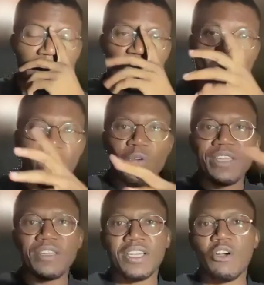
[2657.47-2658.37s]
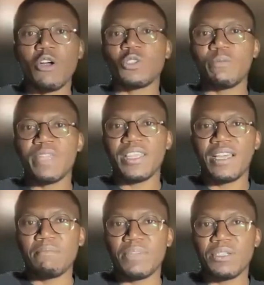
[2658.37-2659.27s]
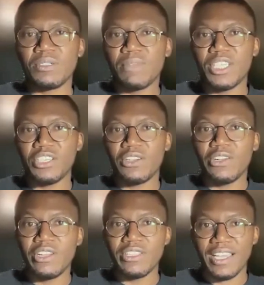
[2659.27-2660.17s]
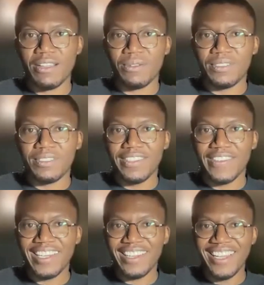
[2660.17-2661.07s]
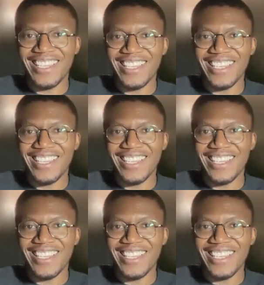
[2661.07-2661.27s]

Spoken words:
is a way where you can automate that build, measure, learn cycle, right?